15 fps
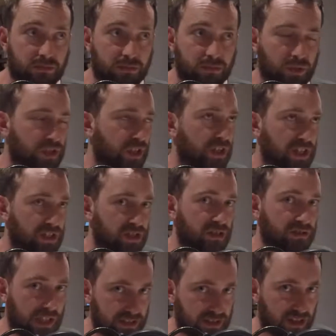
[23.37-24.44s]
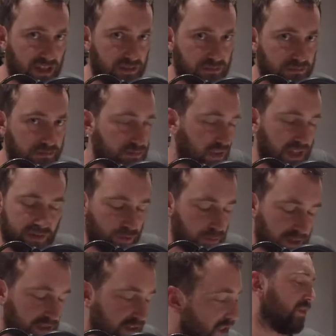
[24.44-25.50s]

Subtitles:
which I think I said last time, but never mind.